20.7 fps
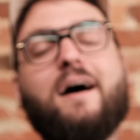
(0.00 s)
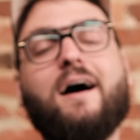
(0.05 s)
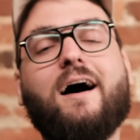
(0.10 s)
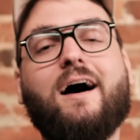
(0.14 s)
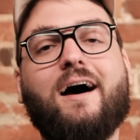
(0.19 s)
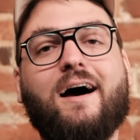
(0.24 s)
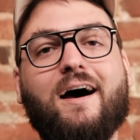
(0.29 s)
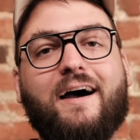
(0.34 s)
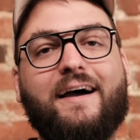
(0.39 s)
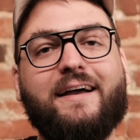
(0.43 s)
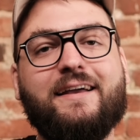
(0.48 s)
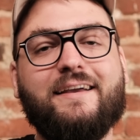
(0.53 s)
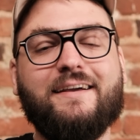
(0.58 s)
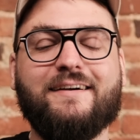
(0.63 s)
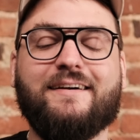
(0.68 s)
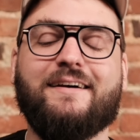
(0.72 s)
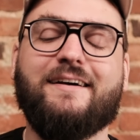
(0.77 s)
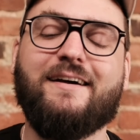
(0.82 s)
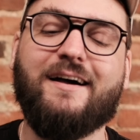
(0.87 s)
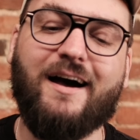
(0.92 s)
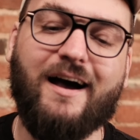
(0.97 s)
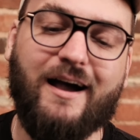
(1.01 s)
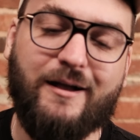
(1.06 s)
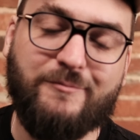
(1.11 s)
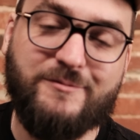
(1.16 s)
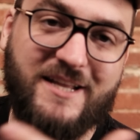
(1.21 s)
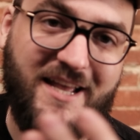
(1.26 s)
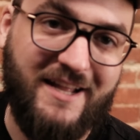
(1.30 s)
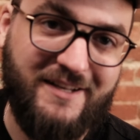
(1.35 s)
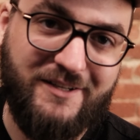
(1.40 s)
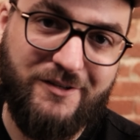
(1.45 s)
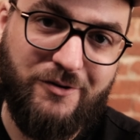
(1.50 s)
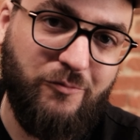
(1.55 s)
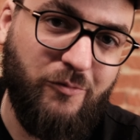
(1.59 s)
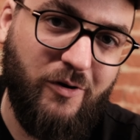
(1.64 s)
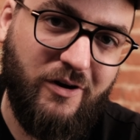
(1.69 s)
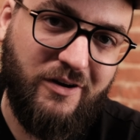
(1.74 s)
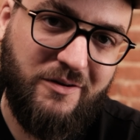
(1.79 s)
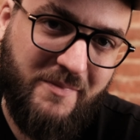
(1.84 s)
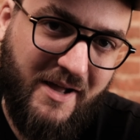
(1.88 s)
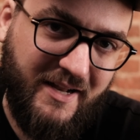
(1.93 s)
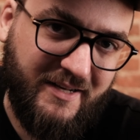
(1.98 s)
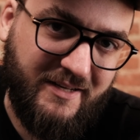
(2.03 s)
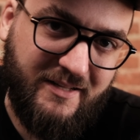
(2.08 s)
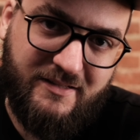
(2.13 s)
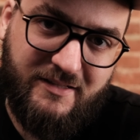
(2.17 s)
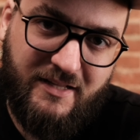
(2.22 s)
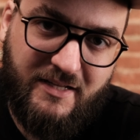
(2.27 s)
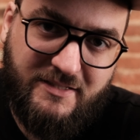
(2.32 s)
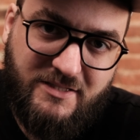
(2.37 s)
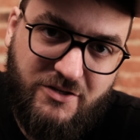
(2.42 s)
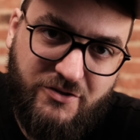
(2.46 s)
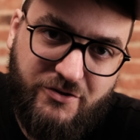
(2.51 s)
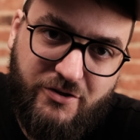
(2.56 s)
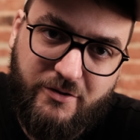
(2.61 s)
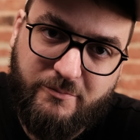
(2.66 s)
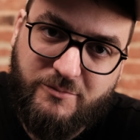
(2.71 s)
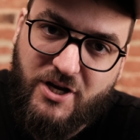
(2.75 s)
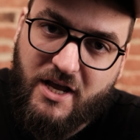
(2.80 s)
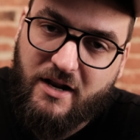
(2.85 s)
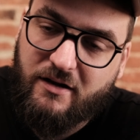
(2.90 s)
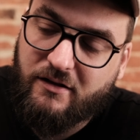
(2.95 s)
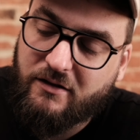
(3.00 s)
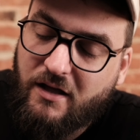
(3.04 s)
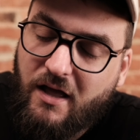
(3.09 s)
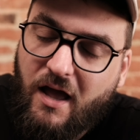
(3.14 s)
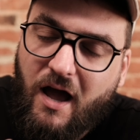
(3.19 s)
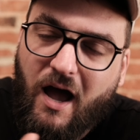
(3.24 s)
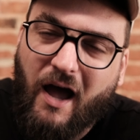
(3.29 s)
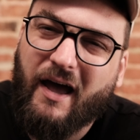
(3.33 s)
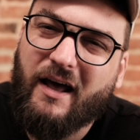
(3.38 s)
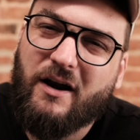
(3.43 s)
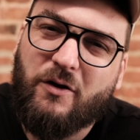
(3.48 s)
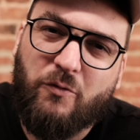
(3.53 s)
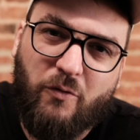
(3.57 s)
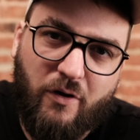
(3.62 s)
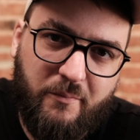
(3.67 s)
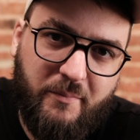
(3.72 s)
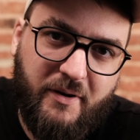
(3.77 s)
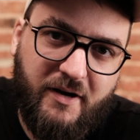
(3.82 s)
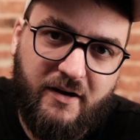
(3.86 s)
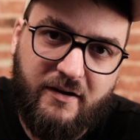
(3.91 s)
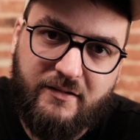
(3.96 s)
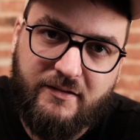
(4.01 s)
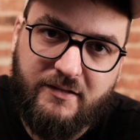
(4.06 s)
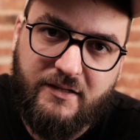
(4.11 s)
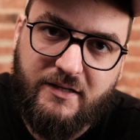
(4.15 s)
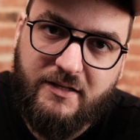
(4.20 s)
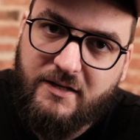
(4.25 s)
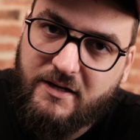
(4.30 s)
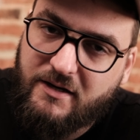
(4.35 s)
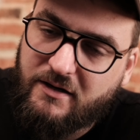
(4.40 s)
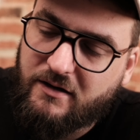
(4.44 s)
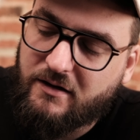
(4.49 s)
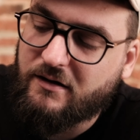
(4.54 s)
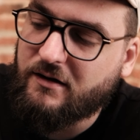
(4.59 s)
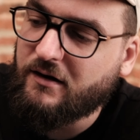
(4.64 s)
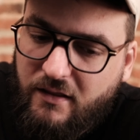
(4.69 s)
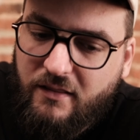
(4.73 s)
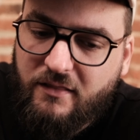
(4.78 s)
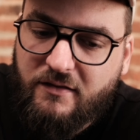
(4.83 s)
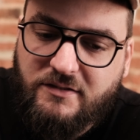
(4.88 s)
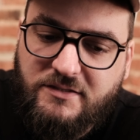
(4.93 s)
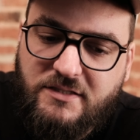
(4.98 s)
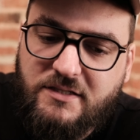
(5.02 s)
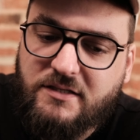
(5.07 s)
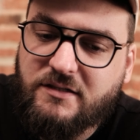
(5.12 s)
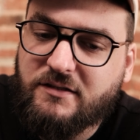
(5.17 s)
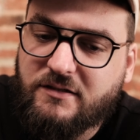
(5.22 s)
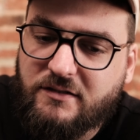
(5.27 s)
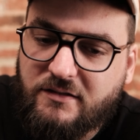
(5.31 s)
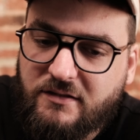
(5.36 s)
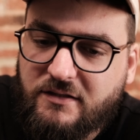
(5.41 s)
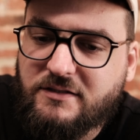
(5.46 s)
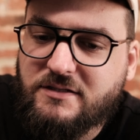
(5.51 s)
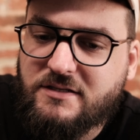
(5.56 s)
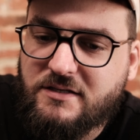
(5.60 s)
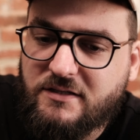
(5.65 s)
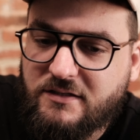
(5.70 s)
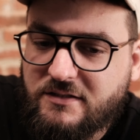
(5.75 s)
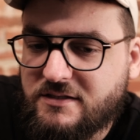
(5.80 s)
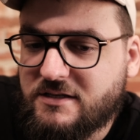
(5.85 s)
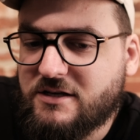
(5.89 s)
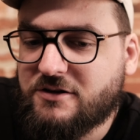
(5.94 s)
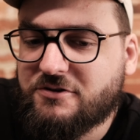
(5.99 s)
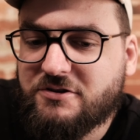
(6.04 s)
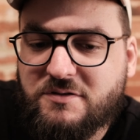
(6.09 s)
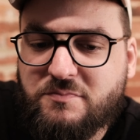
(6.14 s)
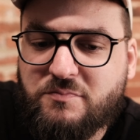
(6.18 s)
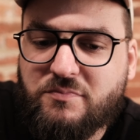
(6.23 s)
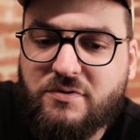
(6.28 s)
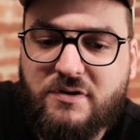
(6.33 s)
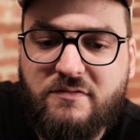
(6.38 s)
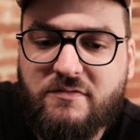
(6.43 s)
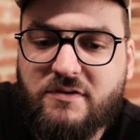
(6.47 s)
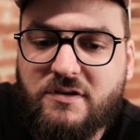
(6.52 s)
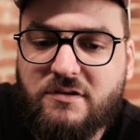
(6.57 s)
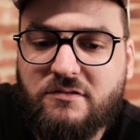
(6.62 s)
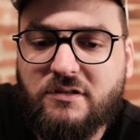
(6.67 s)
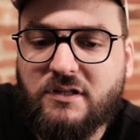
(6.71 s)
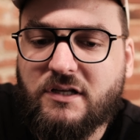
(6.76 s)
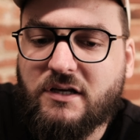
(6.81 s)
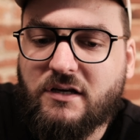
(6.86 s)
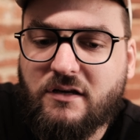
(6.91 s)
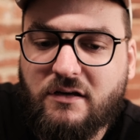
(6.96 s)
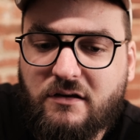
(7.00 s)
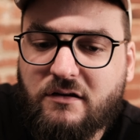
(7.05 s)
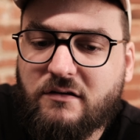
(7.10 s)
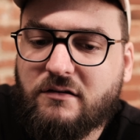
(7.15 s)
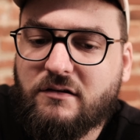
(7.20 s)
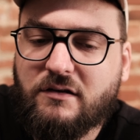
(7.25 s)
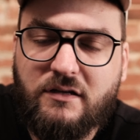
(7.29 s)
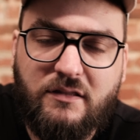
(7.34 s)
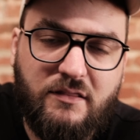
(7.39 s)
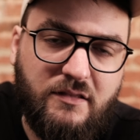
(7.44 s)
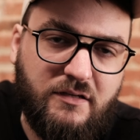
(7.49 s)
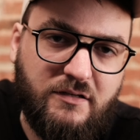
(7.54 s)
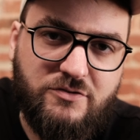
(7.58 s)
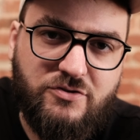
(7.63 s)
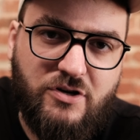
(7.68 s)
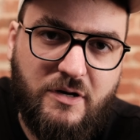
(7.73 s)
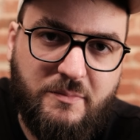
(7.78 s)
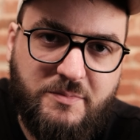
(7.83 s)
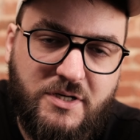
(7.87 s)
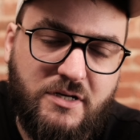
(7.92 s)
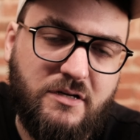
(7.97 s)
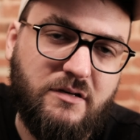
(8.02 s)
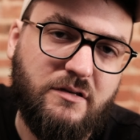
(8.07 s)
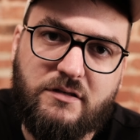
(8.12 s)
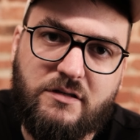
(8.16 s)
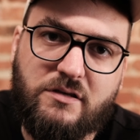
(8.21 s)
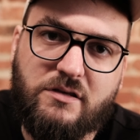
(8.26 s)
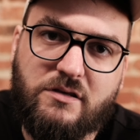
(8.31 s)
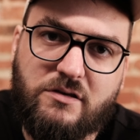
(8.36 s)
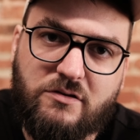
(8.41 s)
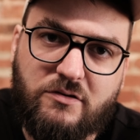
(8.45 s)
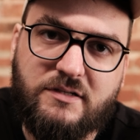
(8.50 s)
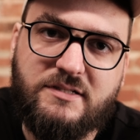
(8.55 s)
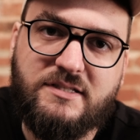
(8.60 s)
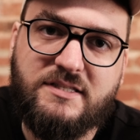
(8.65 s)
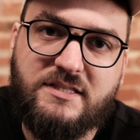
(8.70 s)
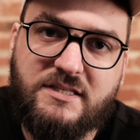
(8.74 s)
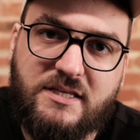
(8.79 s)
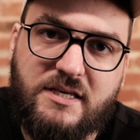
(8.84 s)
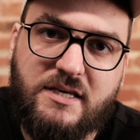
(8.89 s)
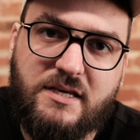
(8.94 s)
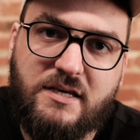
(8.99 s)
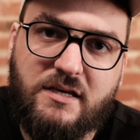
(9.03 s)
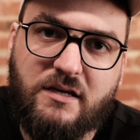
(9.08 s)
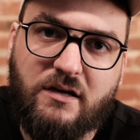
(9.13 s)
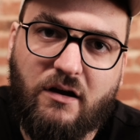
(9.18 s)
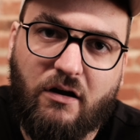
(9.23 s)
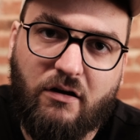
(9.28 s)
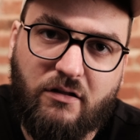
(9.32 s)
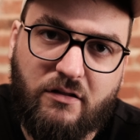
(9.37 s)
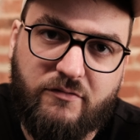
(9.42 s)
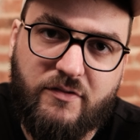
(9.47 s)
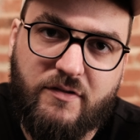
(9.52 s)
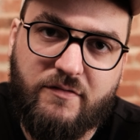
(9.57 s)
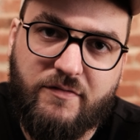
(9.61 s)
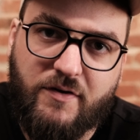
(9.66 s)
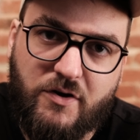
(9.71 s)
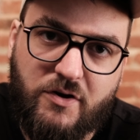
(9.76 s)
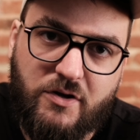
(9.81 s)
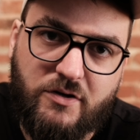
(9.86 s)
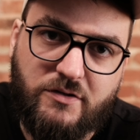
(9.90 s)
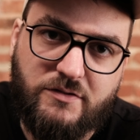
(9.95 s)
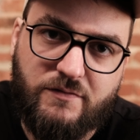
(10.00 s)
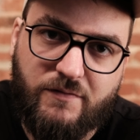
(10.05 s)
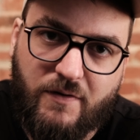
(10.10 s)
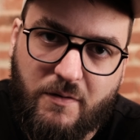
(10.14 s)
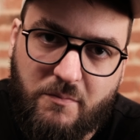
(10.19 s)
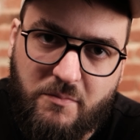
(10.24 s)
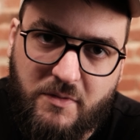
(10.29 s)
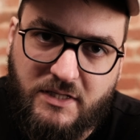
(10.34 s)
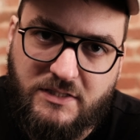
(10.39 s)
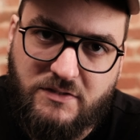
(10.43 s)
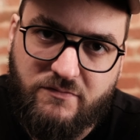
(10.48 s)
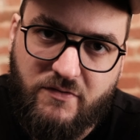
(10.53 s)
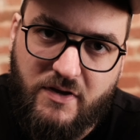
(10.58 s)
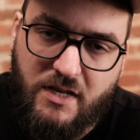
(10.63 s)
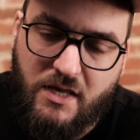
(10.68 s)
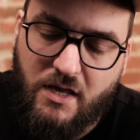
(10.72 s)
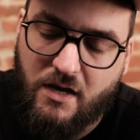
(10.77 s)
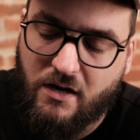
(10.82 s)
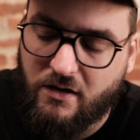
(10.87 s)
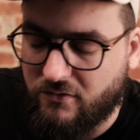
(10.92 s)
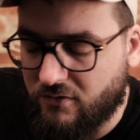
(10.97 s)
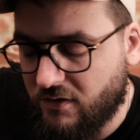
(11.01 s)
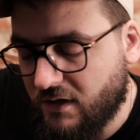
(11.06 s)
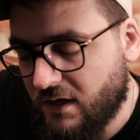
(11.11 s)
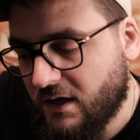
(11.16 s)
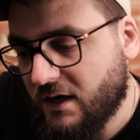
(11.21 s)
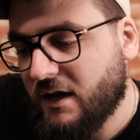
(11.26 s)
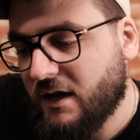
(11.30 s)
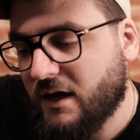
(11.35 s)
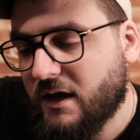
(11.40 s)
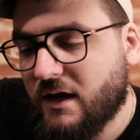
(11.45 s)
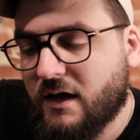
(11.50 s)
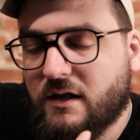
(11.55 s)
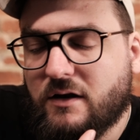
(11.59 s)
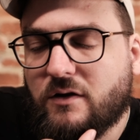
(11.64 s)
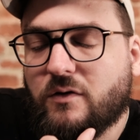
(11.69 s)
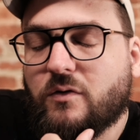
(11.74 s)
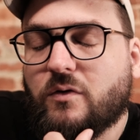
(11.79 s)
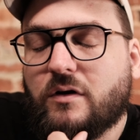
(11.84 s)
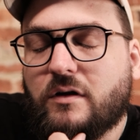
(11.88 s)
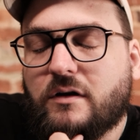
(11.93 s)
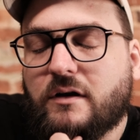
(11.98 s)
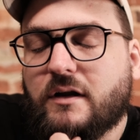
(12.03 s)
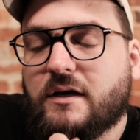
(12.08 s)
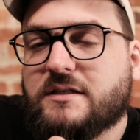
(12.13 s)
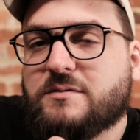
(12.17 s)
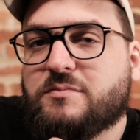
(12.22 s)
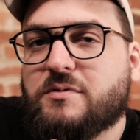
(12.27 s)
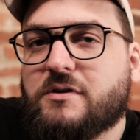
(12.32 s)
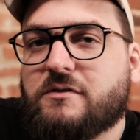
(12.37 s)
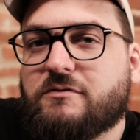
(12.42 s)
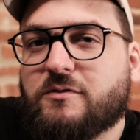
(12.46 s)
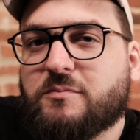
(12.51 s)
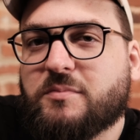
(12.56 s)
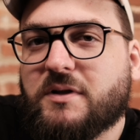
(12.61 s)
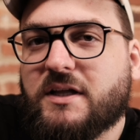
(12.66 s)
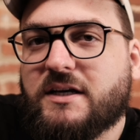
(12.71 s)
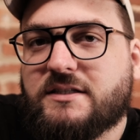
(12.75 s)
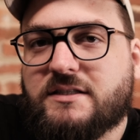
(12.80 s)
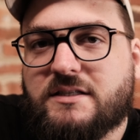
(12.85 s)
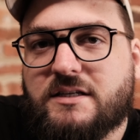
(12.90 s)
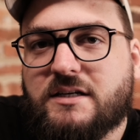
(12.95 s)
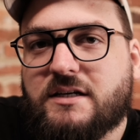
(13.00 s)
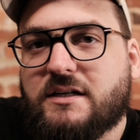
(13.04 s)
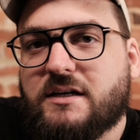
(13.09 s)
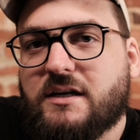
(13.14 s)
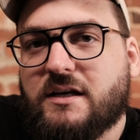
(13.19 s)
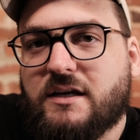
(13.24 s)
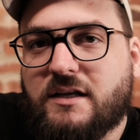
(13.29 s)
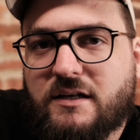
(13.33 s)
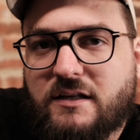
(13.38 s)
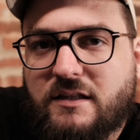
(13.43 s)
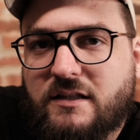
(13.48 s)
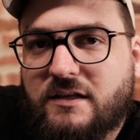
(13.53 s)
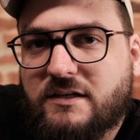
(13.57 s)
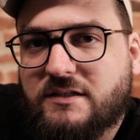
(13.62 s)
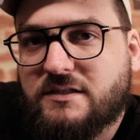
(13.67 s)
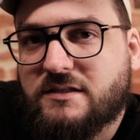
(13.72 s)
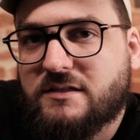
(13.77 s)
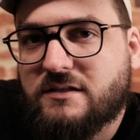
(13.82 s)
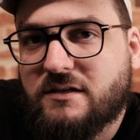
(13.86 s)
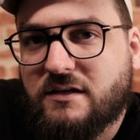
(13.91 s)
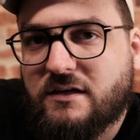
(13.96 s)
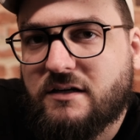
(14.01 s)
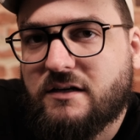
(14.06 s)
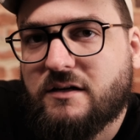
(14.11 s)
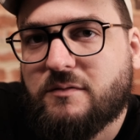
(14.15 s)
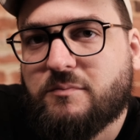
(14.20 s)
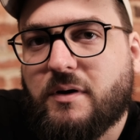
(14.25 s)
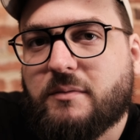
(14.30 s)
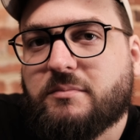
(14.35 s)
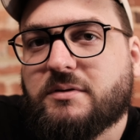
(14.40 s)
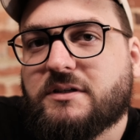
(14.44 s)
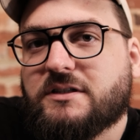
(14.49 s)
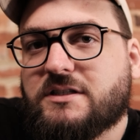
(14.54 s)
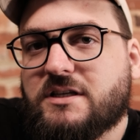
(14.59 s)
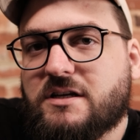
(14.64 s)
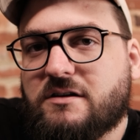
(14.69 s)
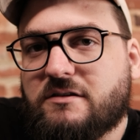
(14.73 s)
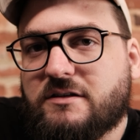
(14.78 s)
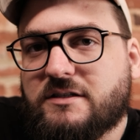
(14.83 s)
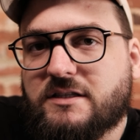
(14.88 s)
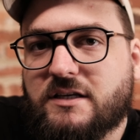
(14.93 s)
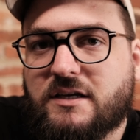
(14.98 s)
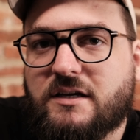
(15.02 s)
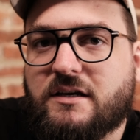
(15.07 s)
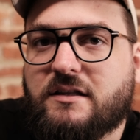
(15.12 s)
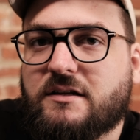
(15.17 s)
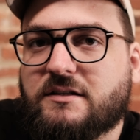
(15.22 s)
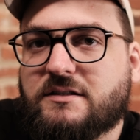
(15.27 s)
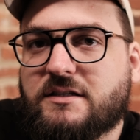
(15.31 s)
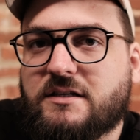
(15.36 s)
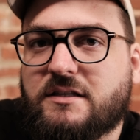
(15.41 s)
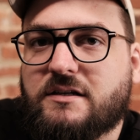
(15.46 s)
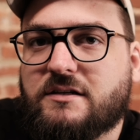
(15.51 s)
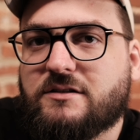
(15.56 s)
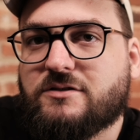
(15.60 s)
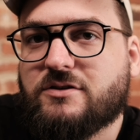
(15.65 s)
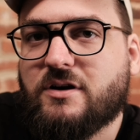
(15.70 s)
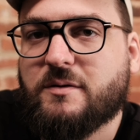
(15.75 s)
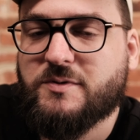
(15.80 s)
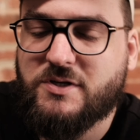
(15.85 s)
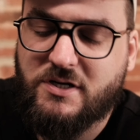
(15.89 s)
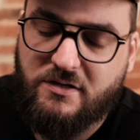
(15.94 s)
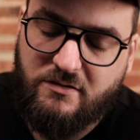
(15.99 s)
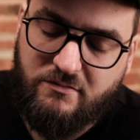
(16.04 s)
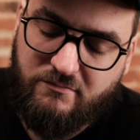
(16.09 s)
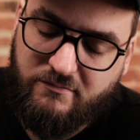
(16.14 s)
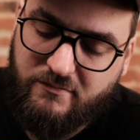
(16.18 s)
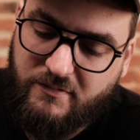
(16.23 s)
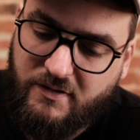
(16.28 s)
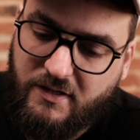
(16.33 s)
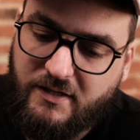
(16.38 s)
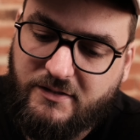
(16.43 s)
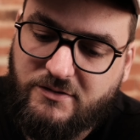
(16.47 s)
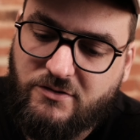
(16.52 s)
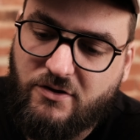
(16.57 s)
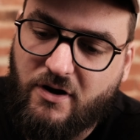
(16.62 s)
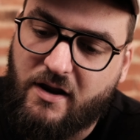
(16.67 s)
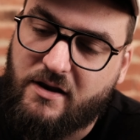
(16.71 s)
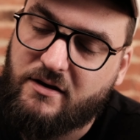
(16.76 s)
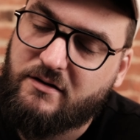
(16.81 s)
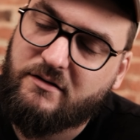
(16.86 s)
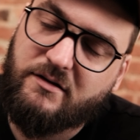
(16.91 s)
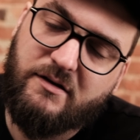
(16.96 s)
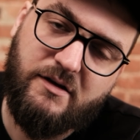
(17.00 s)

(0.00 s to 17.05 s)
Hi, I'm Daniel. Welcome back to the Glass YouTube channel. I don't want to bury the lead here. There's a series preview link in the description. You can see all of the photos from this video in a nice, beautiful place in this public series link that's in the description. It's great.